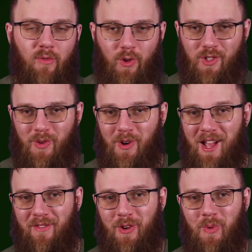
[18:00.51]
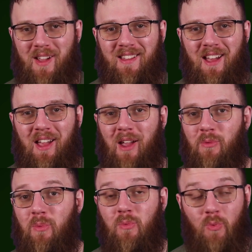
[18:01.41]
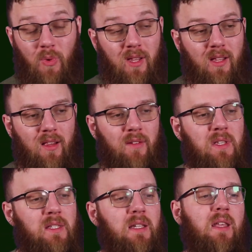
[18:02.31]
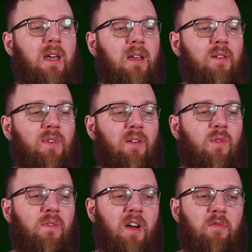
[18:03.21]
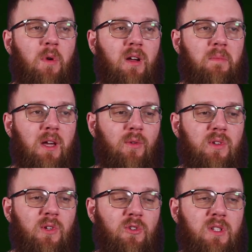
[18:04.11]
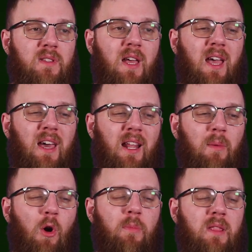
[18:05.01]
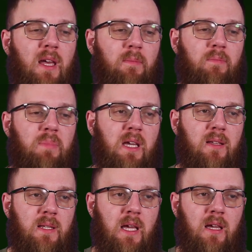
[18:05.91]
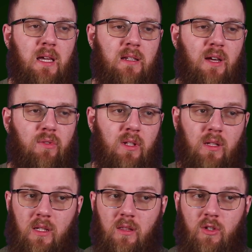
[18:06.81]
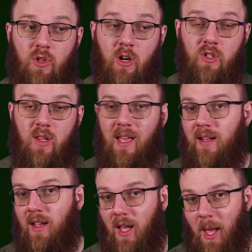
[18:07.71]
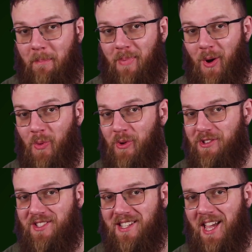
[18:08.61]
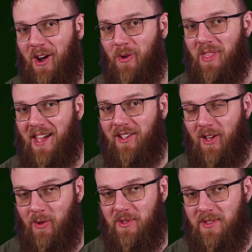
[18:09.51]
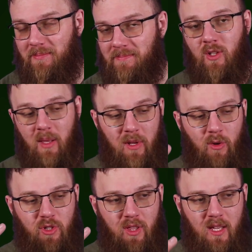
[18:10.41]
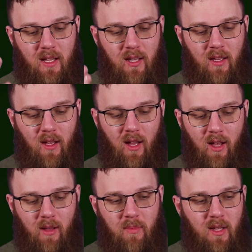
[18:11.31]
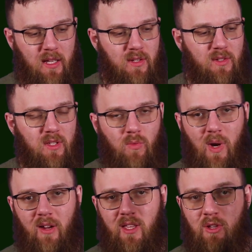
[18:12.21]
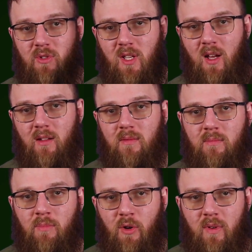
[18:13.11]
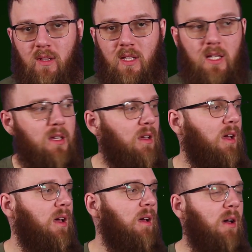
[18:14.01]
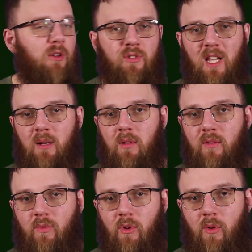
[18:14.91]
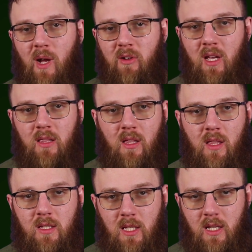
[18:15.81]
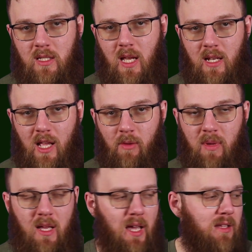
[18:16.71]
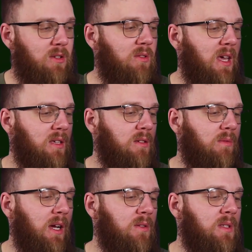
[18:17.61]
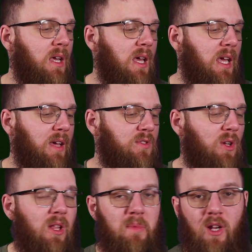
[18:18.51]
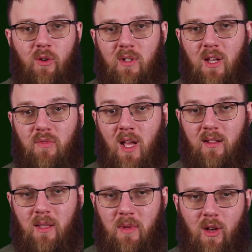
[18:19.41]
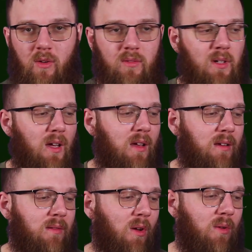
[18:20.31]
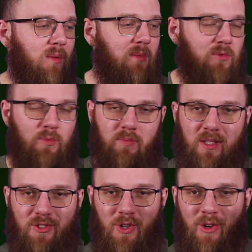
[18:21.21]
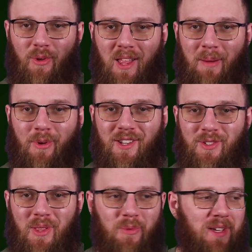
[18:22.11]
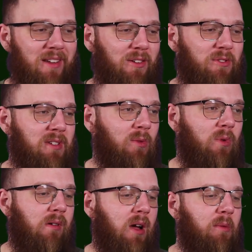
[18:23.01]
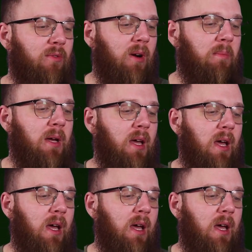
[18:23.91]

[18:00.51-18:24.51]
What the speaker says: unfortunately we're having to wait. I would really love to see the 545 market make a resurgence, and I'm hoping that PSA can definitely lead the charge on that, but we'll see how that goes. So let me know what you think. Is the wear that you saw perfectly understandable for the round count that this thing is at now, being at 2,000 rounds? If so, let me know. If not, let me know. And please try to elaborate so that we can understand where you're coming from.